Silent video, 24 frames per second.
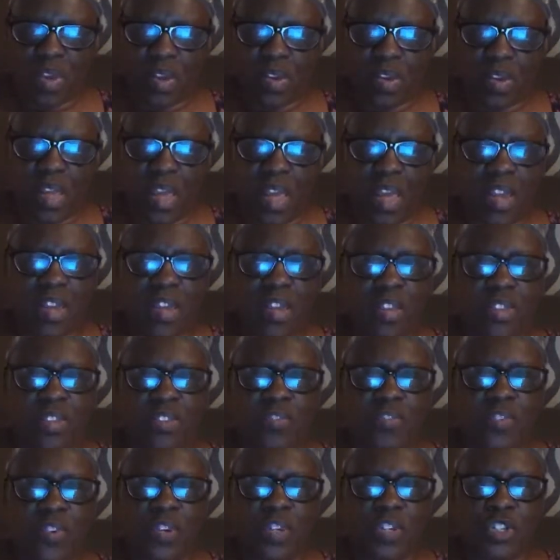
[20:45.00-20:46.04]
That is
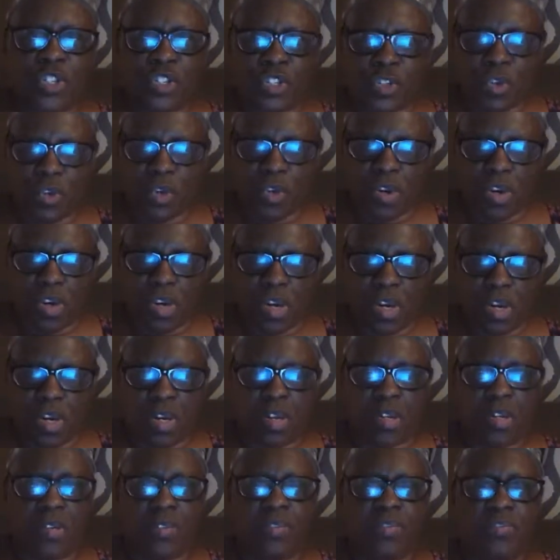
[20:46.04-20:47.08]
for
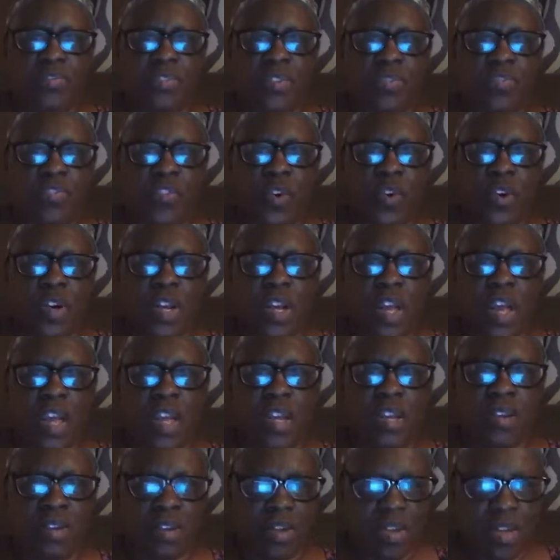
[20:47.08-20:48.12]
sure. The
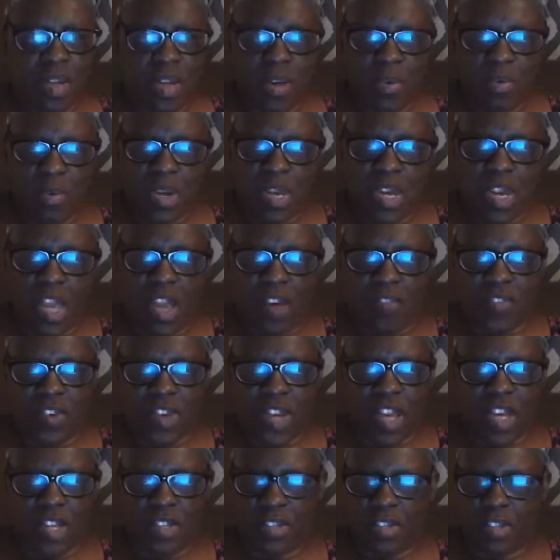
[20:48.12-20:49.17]
48. We can't
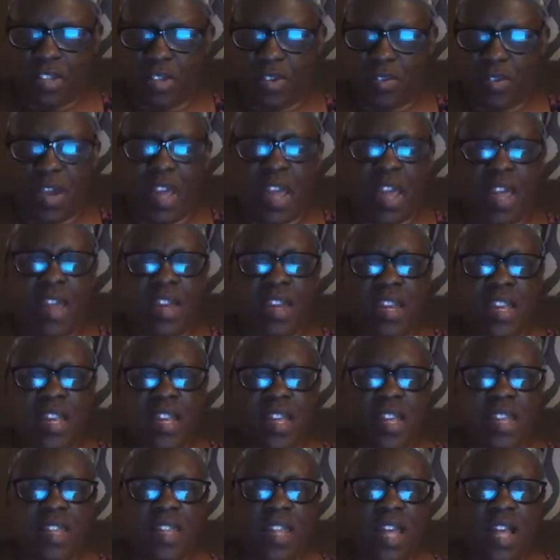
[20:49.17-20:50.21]
forget to do that.
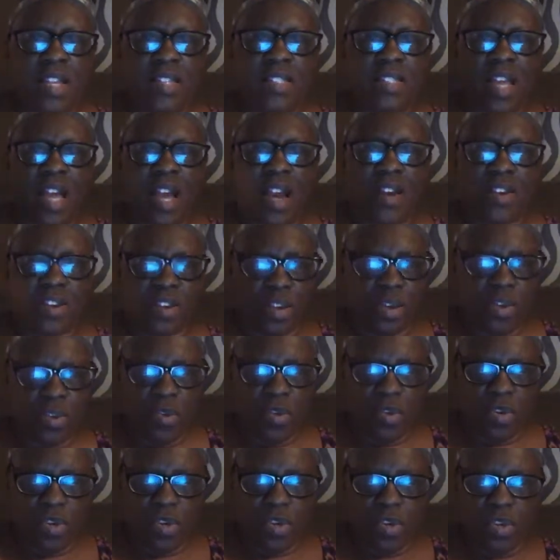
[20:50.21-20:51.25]
That's our
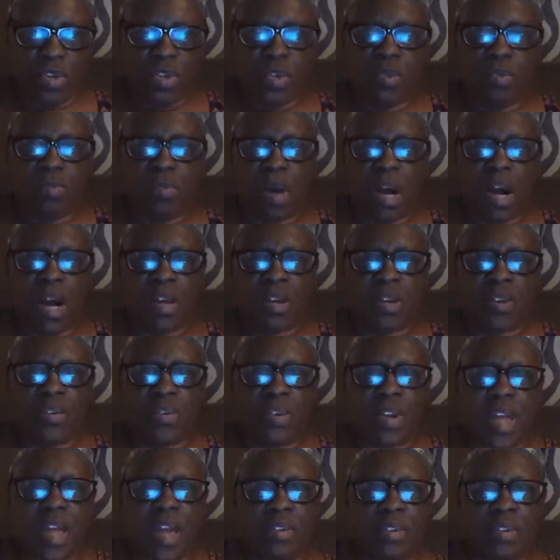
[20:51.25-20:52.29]
new motto
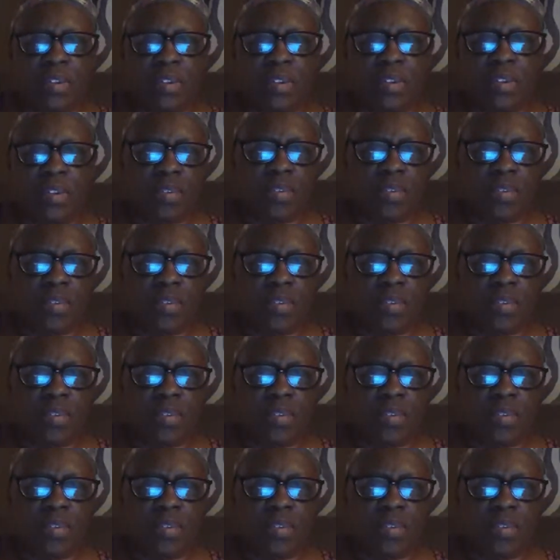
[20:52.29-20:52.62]
now,